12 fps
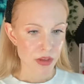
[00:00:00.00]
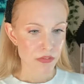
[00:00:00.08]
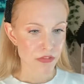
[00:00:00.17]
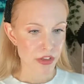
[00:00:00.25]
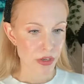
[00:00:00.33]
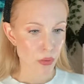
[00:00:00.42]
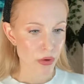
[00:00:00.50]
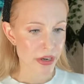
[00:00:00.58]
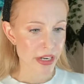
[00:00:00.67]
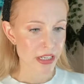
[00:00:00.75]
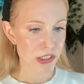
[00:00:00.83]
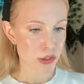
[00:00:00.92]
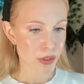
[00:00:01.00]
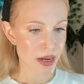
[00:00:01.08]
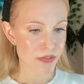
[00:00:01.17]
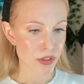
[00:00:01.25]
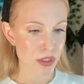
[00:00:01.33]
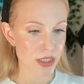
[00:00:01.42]
Viori
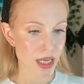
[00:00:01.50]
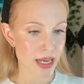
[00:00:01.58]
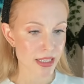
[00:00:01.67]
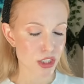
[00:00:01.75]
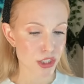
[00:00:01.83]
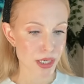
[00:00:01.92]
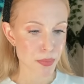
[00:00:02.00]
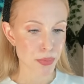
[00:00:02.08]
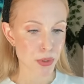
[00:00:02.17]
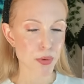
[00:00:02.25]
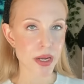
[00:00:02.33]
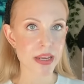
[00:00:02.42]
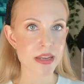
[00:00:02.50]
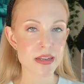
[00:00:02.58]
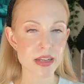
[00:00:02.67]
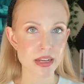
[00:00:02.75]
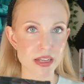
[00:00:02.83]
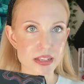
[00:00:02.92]
travel size shampoo
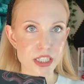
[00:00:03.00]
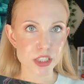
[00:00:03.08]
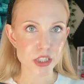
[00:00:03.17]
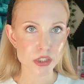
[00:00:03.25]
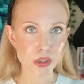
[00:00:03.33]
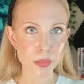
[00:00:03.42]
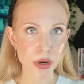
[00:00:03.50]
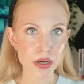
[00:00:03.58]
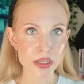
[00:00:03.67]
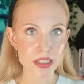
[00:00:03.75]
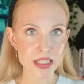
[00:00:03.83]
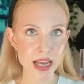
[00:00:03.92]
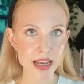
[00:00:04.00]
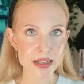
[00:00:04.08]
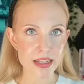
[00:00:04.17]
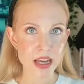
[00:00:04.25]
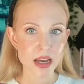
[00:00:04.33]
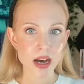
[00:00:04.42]
and conditioner bar
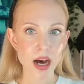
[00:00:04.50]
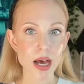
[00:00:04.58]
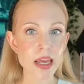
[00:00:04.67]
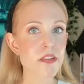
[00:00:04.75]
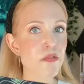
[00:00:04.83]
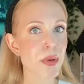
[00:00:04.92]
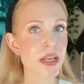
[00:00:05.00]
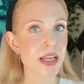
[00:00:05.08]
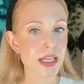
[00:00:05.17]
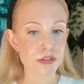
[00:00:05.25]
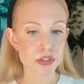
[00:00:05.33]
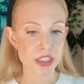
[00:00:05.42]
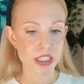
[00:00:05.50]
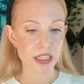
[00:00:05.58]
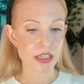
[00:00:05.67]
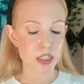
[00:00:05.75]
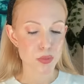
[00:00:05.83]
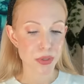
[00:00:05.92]
set. I have been interested
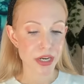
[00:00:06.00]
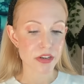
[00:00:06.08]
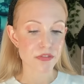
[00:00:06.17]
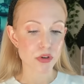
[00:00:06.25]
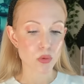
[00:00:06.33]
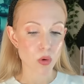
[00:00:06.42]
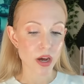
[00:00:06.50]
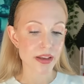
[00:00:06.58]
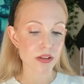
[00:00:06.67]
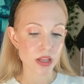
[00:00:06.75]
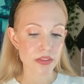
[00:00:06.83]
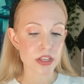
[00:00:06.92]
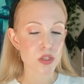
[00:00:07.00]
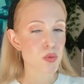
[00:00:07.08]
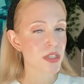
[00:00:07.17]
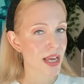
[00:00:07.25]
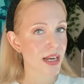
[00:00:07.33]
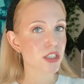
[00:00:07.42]
in this brand for a while, and this
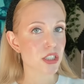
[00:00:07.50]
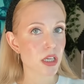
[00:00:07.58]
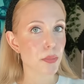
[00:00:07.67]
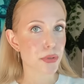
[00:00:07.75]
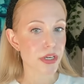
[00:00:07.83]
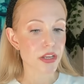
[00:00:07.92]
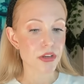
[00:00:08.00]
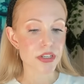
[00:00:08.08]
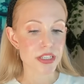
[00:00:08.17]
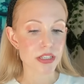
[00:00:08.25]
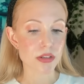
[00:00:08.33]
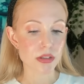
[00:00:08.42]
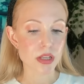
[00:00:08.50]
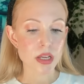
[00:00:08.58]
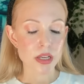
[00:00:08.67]
was actually a pretty good deal.